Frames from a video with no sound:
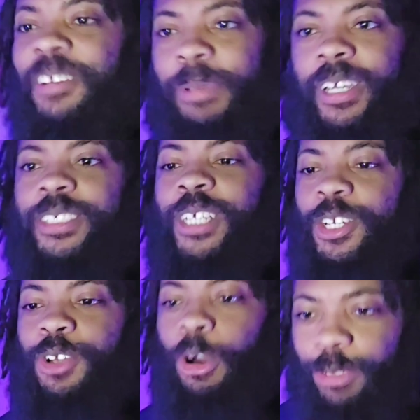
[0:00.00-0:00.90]
Because
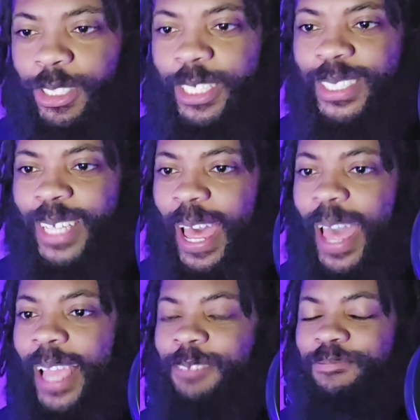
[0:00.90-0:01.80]
he knows this
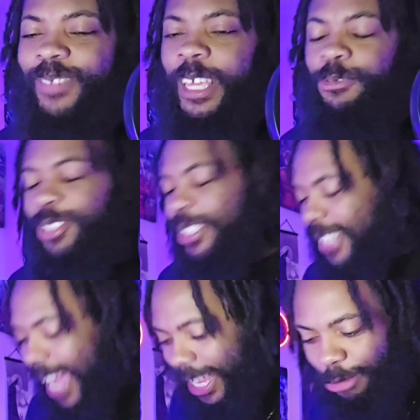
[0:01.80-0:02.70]
guy. He was
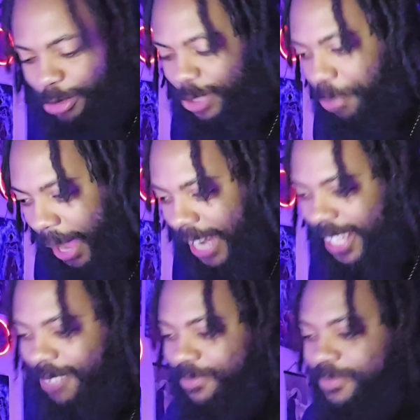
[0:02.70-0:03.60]
inside Yuji's
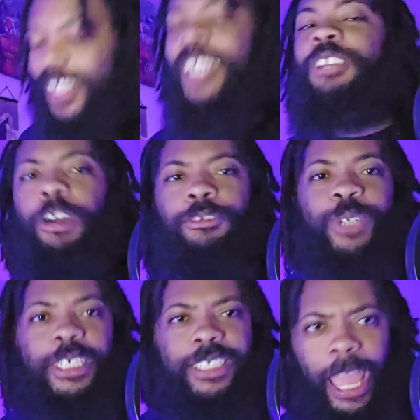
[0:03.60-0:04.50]
body. He knows
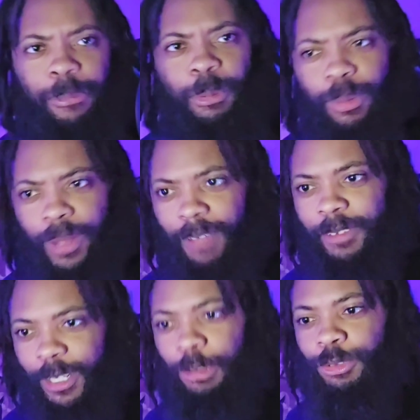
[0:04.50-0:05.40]
what he's capable of.
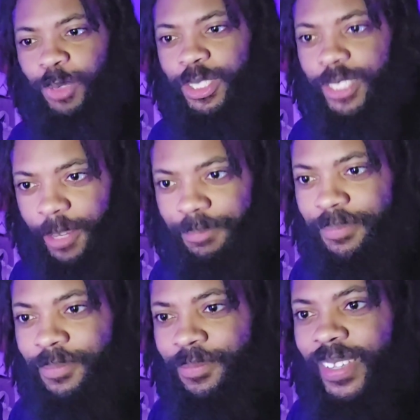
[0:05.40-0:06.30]
He knows what's up.
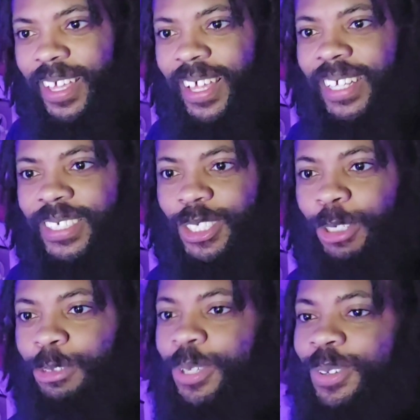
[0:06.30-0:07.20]

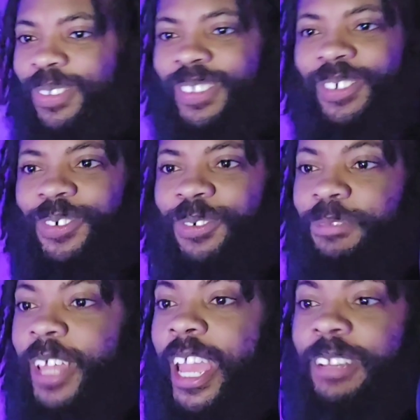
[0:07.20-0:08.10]
So
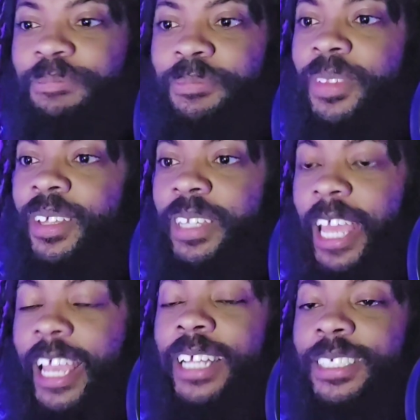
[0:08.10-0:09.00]
they
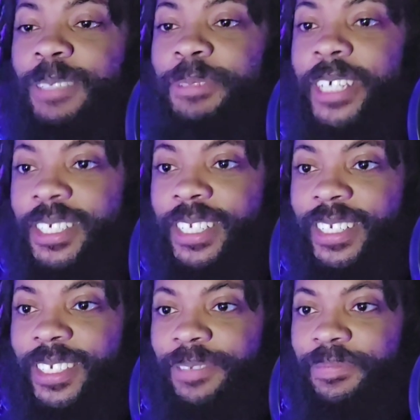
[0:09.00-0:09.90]
get some
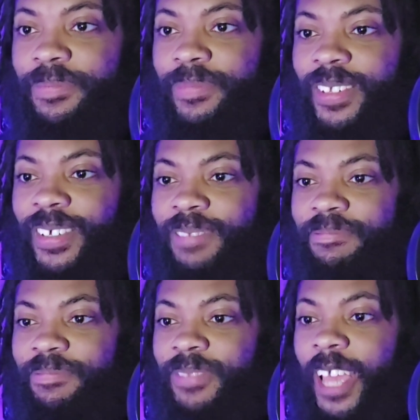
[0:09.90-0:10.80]
distance.
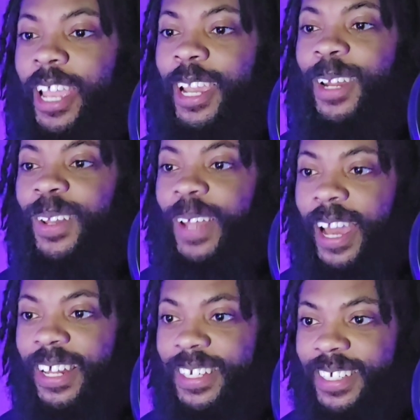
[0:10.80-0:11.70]
They get a
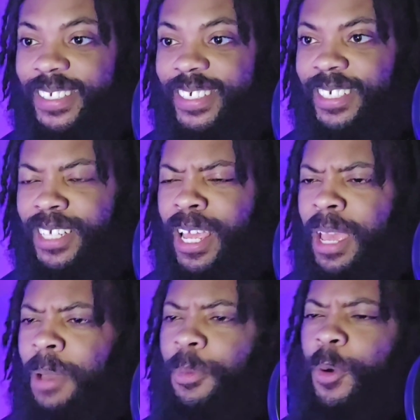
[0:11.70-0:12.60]
lot of distance.
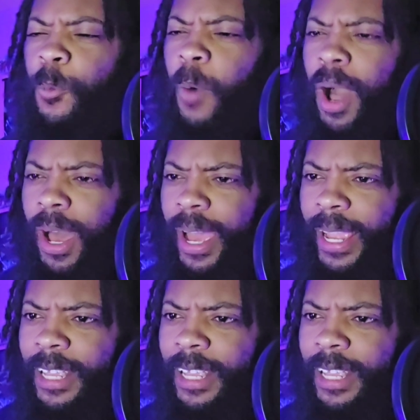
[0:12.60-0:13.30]
But why?